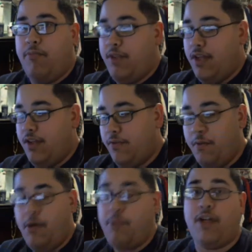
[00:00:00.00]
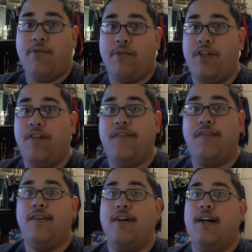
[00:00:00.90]
These are for my buddy
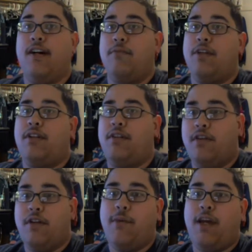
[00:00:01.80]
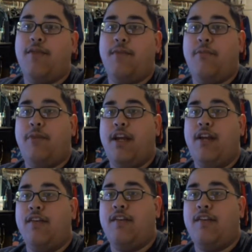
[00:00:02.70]
Reese, and he pays me to paint his